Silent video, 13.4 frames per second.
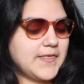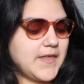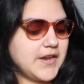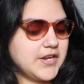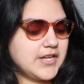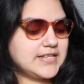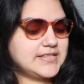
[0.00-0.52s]

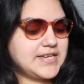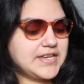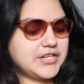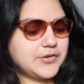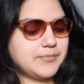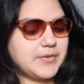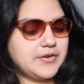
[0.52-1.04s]
you're going to
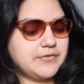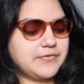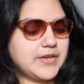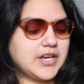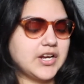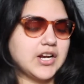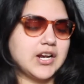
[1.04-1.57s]
take your middle
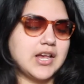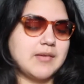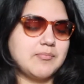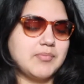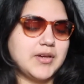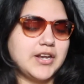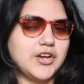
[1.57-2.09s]
finger
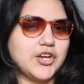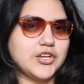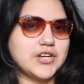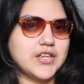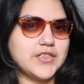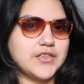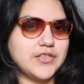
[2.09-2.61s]
and put it
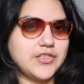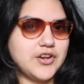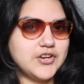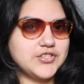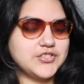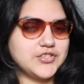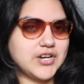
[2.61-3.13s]
on the
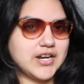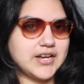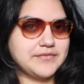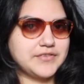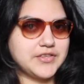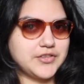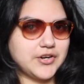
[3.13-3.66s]
third string
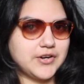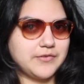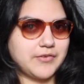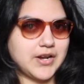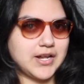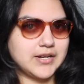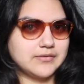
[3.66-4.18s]
of the third
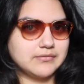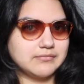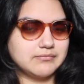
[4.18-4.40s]
fret.